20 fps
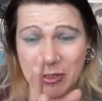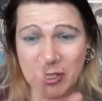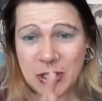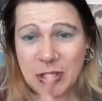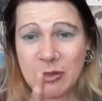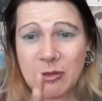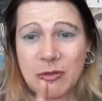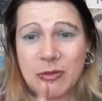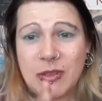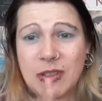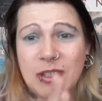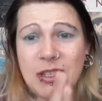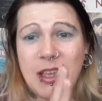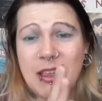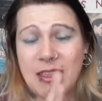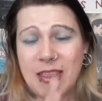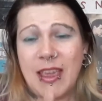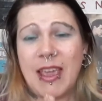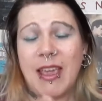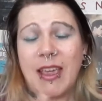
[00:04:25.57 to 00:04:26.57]
choose
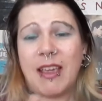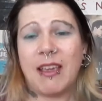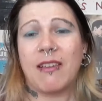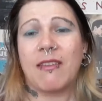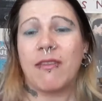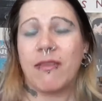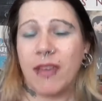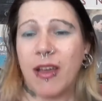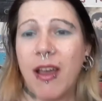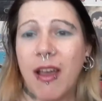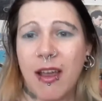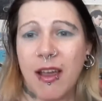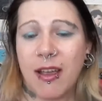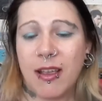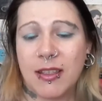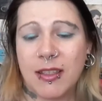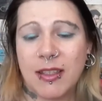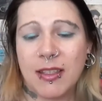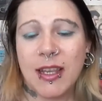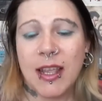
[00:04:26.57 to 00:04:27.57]
a thing
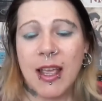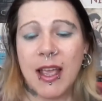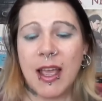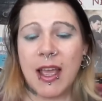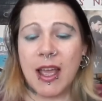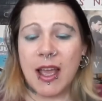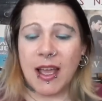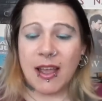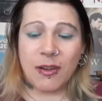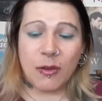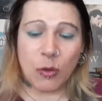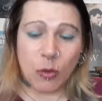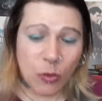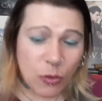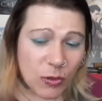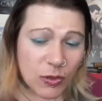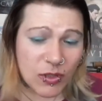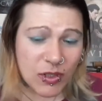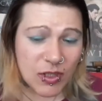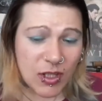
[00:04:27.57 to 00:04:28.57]
first. And
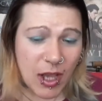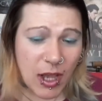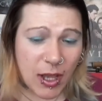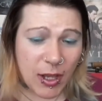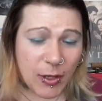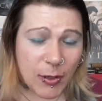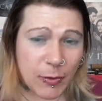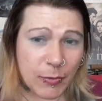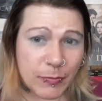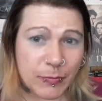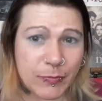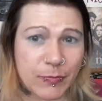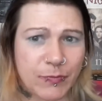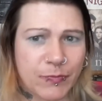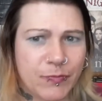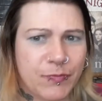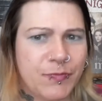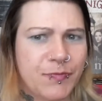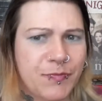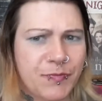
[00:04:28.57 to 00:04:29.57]
also,
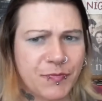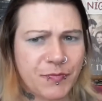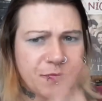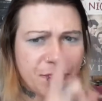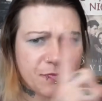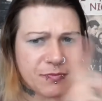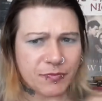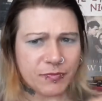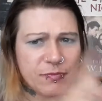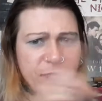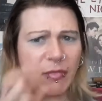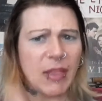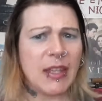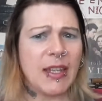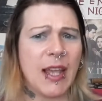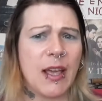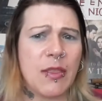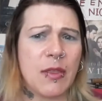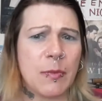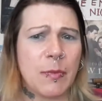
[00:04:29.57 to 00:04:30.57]

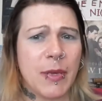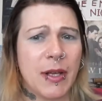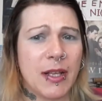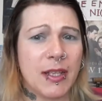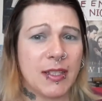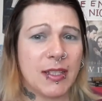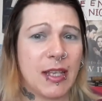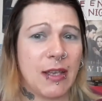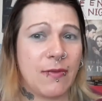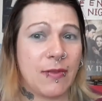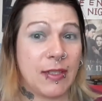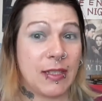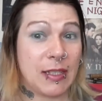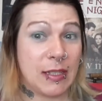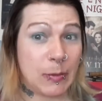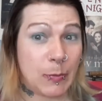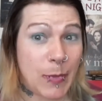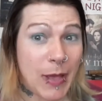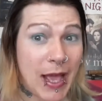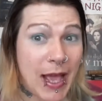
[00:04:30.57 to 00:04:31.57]
now that bar
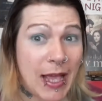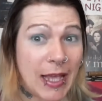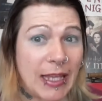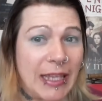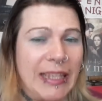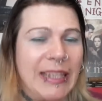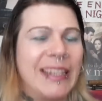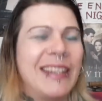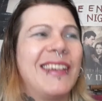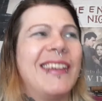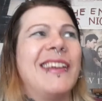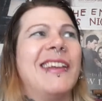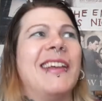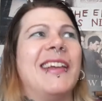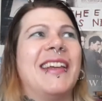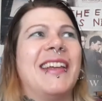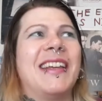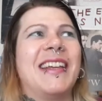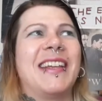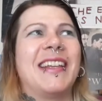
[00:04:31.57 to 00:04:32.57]
service is back,
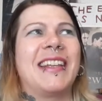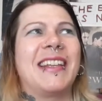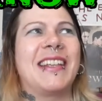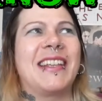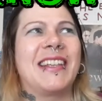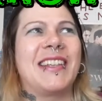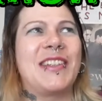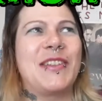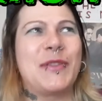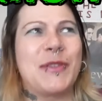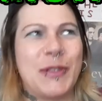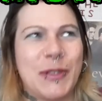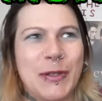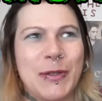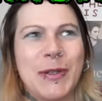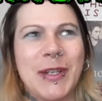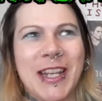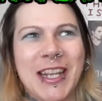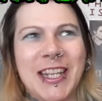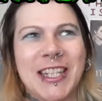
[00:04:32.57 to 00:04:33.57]
you
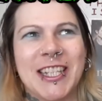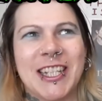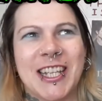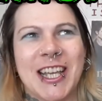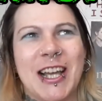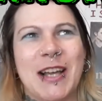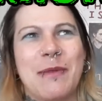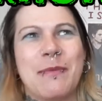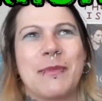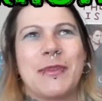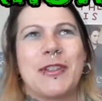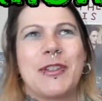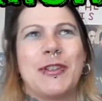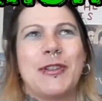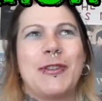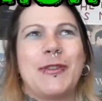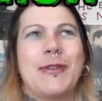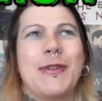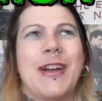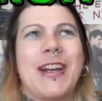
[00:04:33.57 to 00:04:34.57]
do need to come
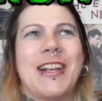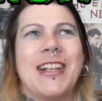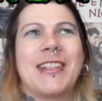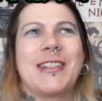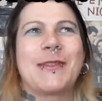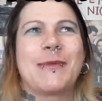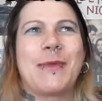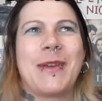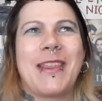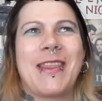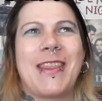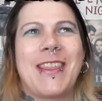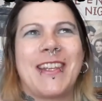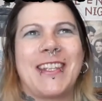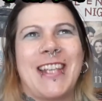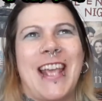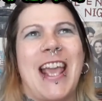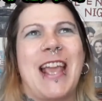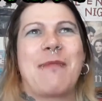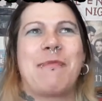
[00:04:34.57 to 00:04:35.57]
to us with
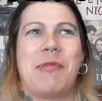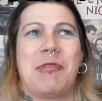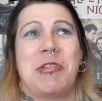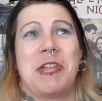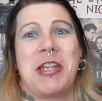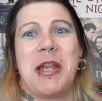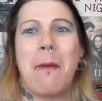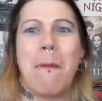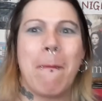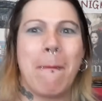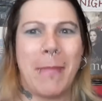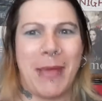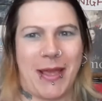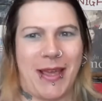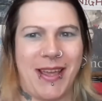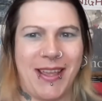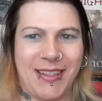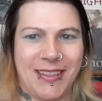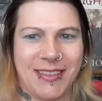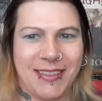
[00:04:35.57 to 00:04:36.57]
the table
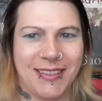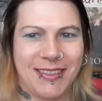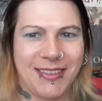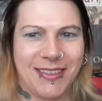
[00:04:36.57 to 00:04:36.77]
number